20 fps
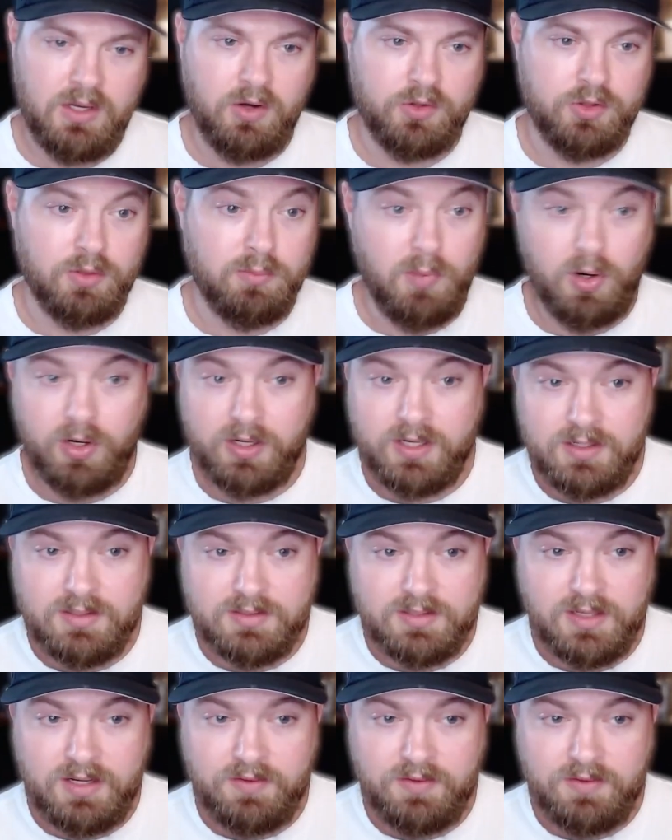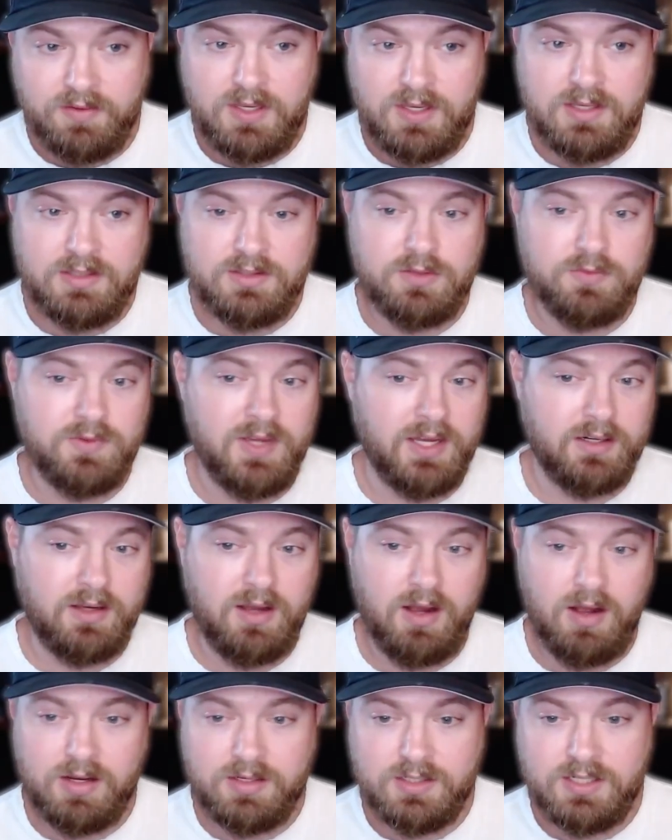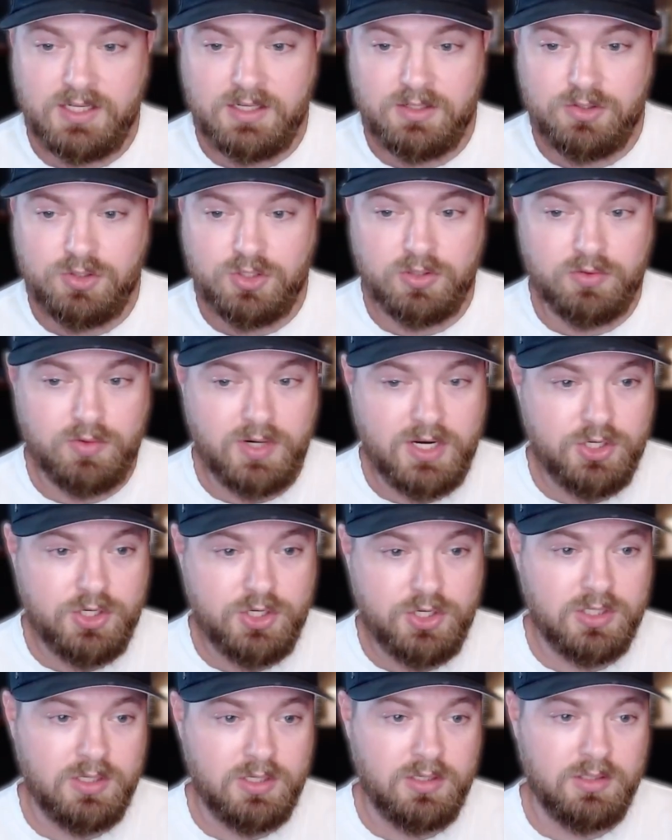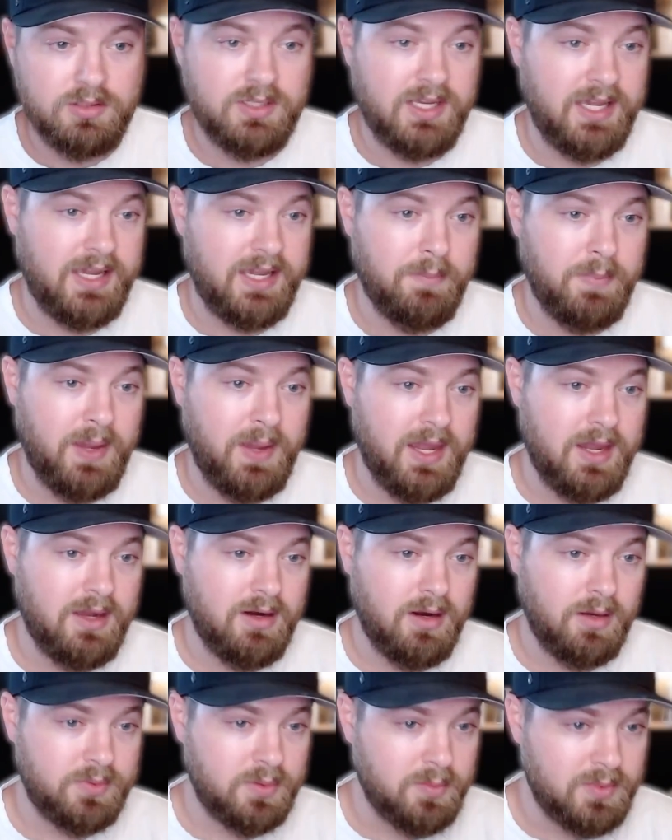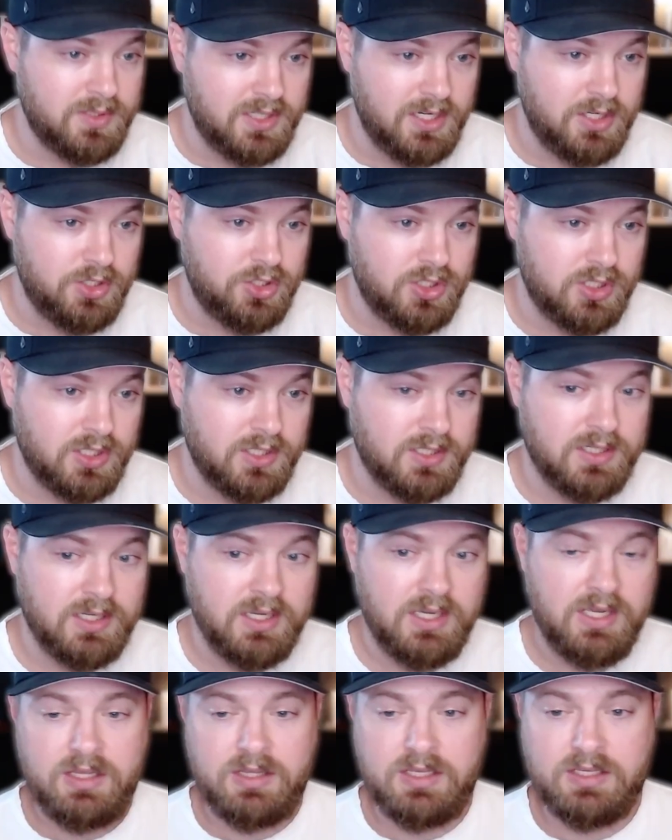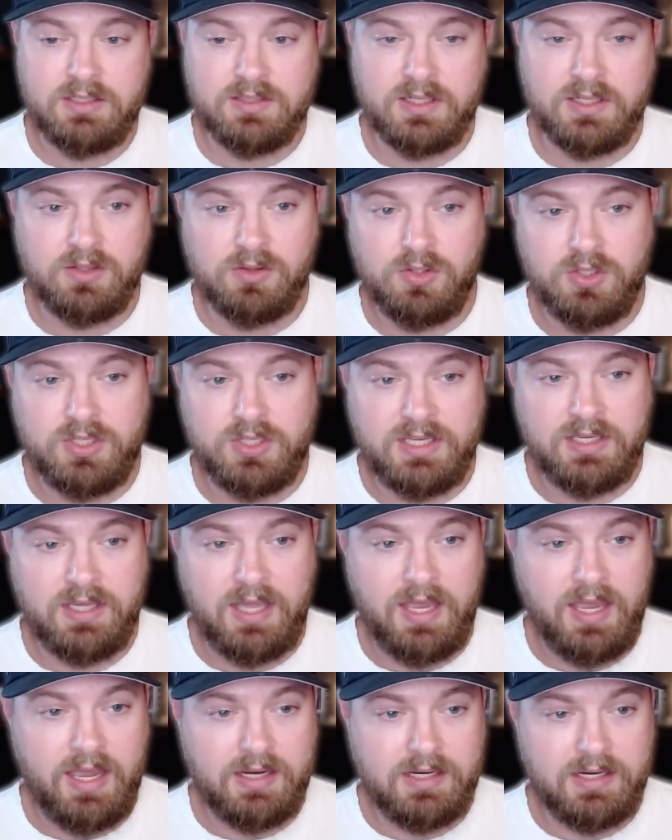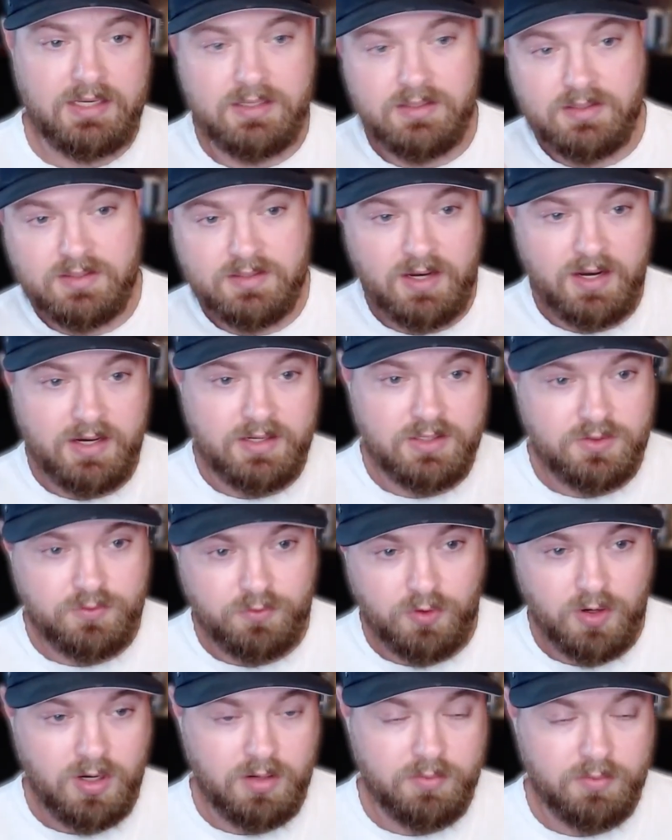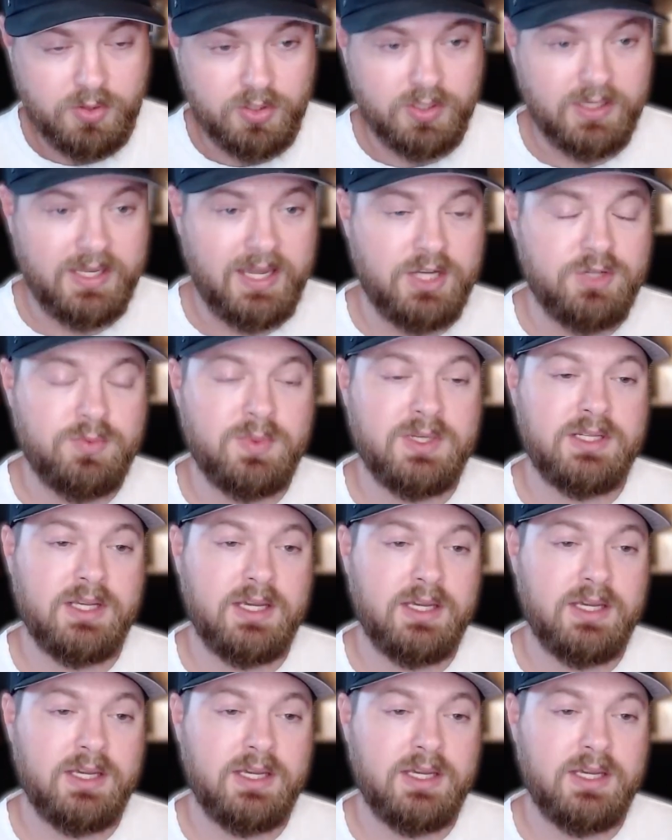On the marketing side of things, you've got content generation, campaign optimization, things like looking at insights from your engagement